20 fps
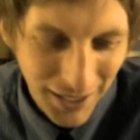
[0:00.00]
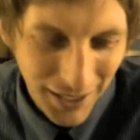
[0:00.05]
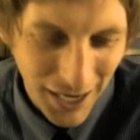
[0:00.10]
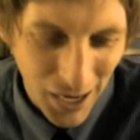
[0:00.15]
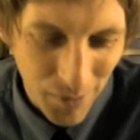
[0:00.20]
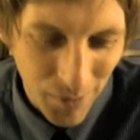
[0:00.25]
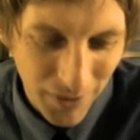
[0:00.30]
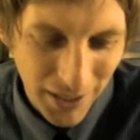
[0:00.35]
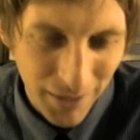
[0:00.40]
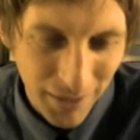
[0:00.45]

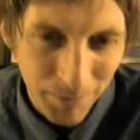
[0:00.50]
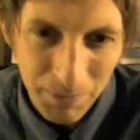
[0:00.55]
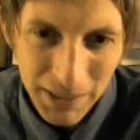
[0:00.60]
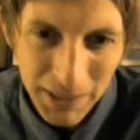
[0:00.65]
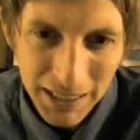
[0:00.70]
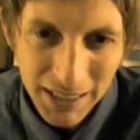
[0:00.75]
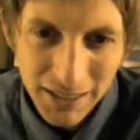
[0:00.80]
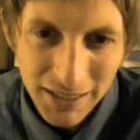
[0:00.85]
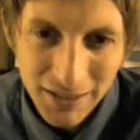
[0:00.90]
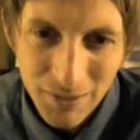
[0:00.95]
I'm gonna hit
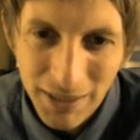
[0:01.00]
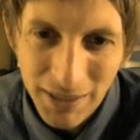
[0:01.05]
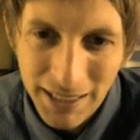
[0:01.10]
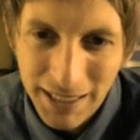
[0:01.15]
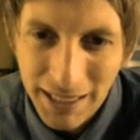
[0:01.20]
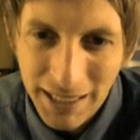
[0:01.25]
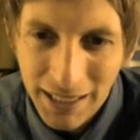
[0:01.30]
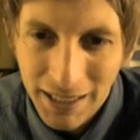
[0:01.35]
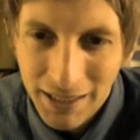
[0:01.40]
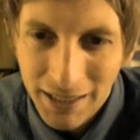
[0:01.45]
B to
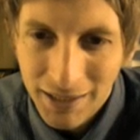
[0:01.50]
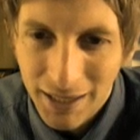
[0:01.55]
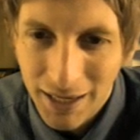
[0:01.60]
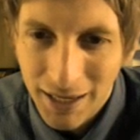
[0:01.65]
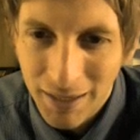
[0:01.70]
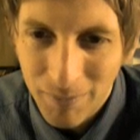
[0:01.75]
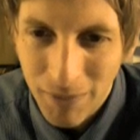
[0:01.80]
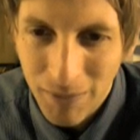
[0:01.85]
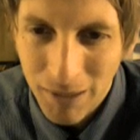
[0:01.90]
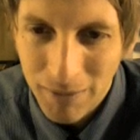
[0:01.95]
begin,
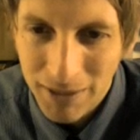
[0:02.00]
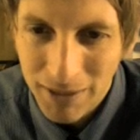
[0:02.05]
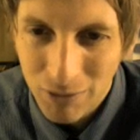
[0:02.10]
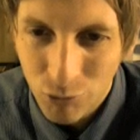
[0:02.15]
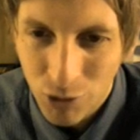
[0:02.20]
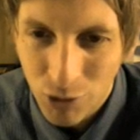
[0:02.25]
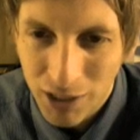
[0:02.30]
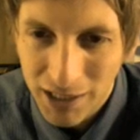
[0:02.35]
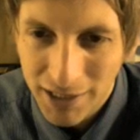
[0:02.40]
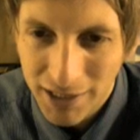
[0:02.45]
and maybe
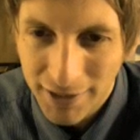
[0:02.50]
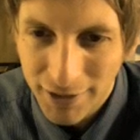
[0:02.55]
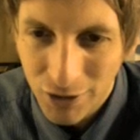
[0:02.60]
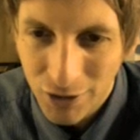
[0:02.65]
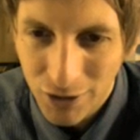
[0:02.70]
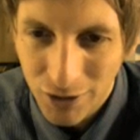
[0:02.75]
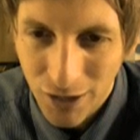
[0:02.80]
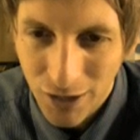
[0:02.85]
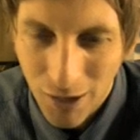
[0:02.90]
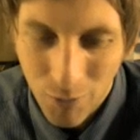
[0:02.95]
right
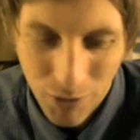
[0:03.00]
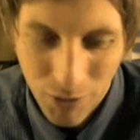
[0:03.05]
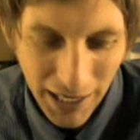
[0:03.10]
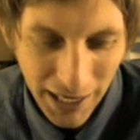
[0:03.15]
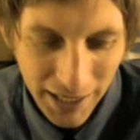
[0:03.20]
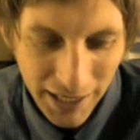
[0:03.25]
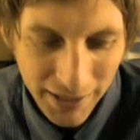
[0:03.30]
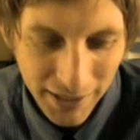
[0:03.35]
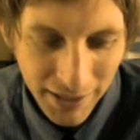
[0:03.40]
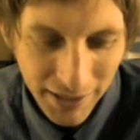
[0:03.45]
here, I'm gonna
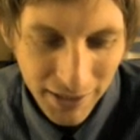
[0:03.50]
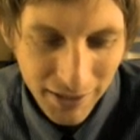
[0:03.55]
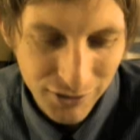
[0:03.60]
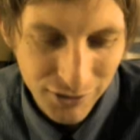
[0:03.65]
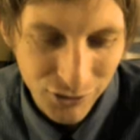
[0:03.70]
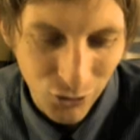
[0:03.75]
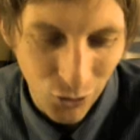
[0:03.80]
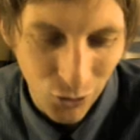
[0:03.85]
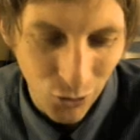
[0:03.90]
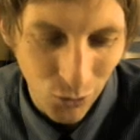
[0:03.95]
end it.
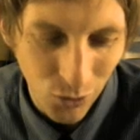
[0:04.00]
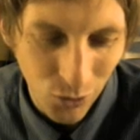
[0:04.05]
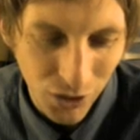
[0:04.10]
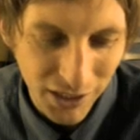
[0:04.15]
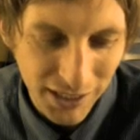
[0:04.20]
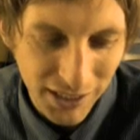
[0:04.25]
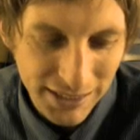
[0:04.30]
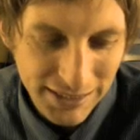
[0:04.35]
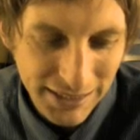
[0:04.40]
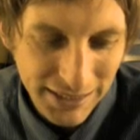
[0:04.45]
So what
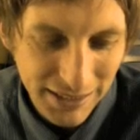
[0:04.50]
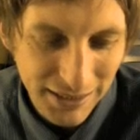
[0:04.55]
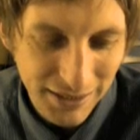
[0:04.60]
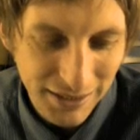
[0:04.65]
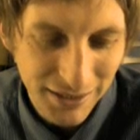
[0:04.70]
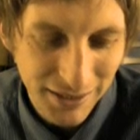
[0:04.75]
is it?